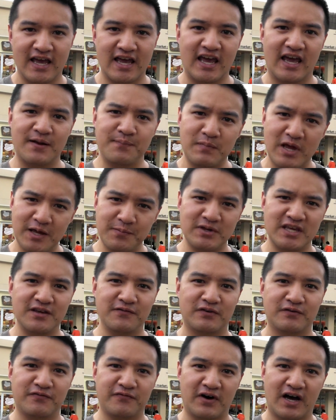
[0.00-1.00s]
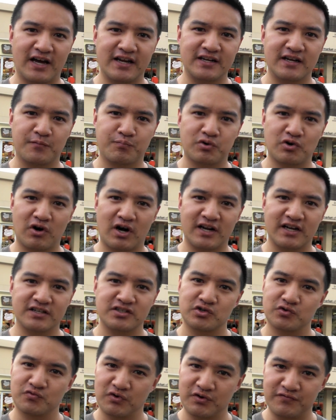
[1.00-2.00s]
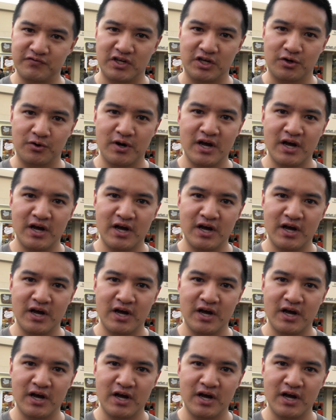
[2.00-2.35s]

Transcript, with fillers: and maybe even find a product to review.